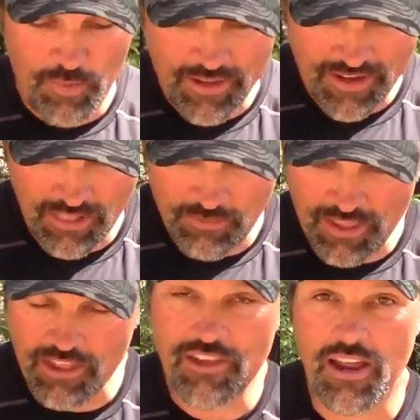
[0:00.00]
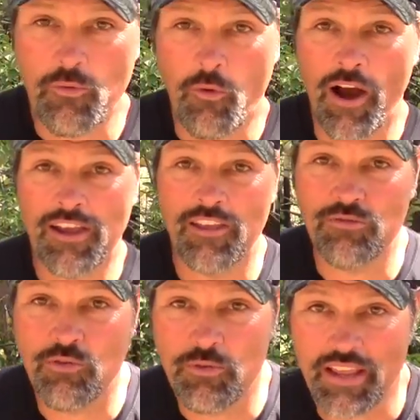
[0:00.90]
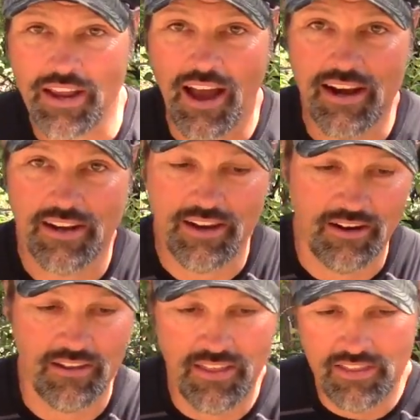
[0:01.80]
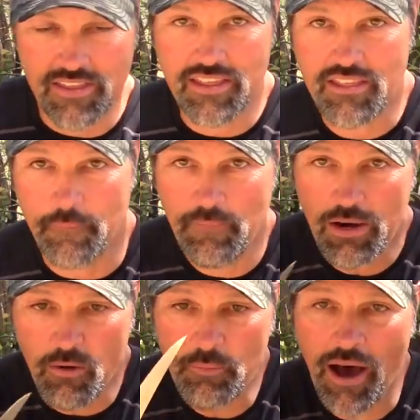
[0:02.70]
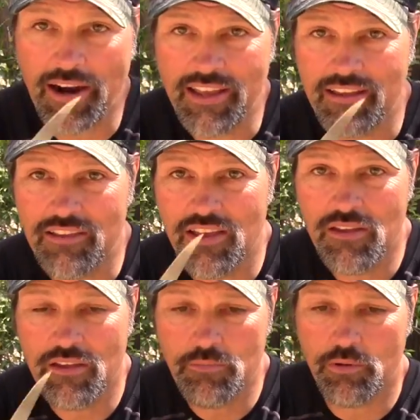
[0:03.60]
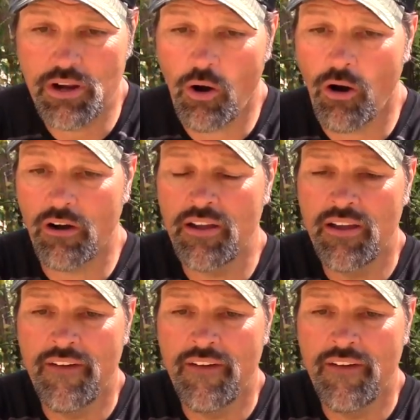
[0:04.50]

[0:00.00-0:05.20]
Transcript: But uh, let me just kind of walk you through what they got in here. This is, it's a metal body. It's pretty hard.